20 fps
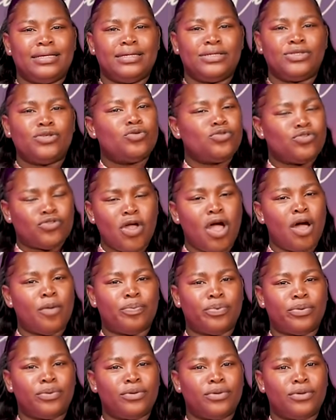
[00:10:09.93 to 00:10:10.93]
So
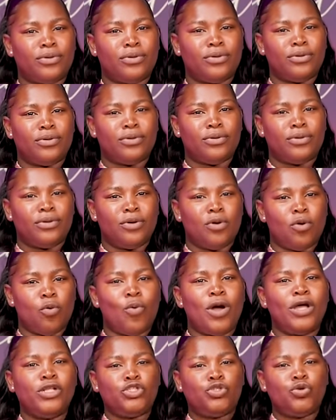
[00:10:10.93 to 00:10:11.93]
stop.
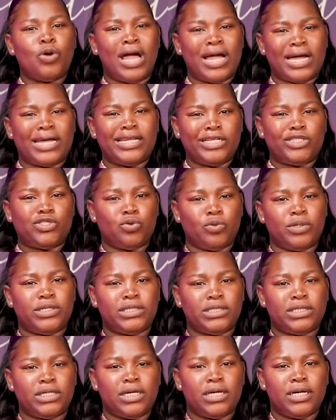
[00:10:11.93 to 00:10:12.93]
Once you agree to
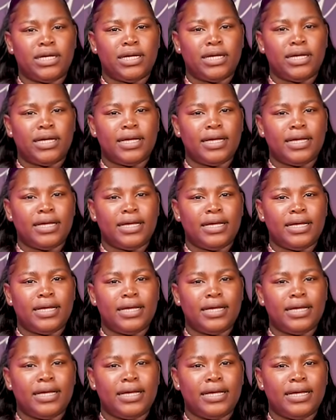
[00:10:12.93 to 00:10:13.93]
it,
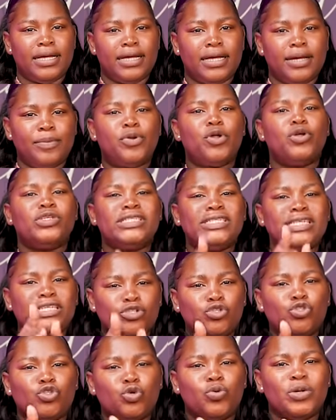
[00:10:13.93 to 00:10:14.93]
proceed
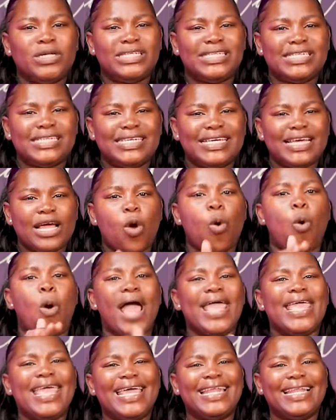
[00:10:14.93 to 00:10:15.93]
to do it
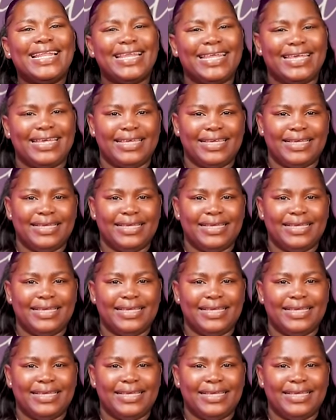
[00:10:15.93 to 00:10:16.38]
quietly.